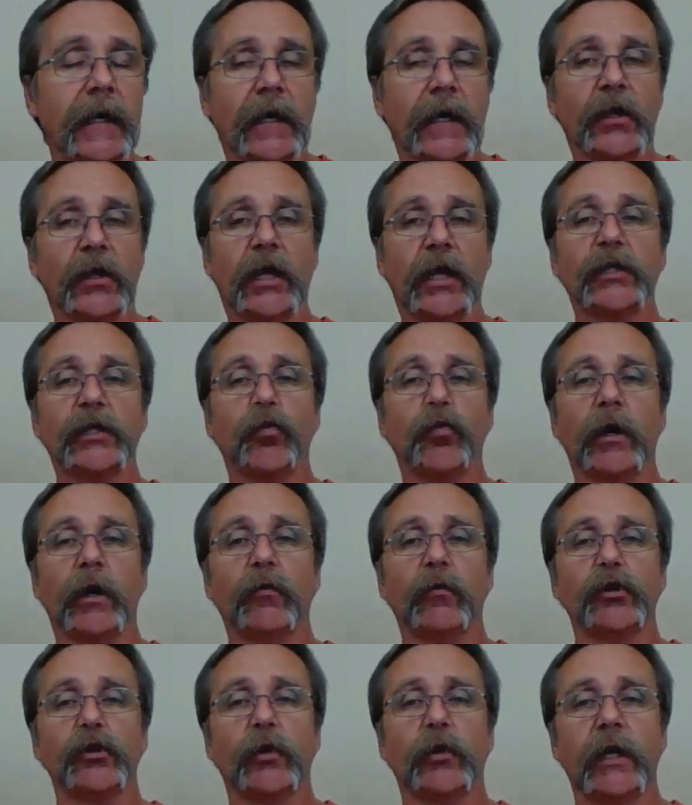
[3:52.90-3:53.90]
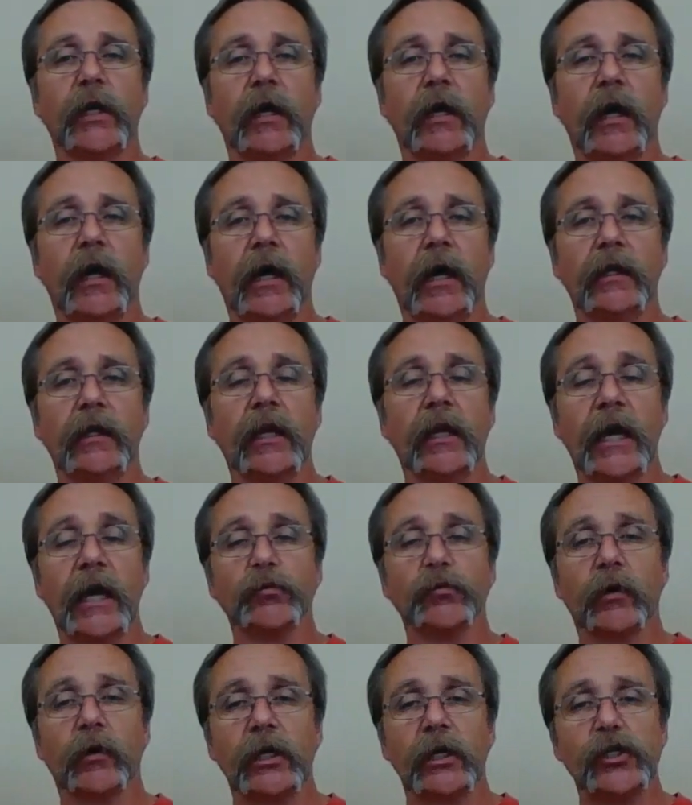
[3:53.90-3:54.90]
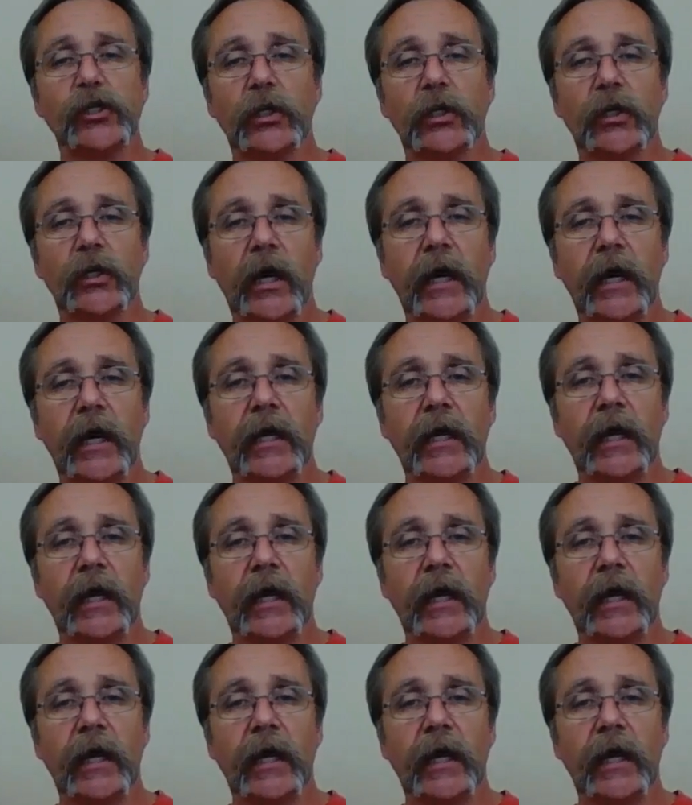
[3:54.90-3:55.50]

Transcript: The next one, which we're going to, and the last one I'm going to share today,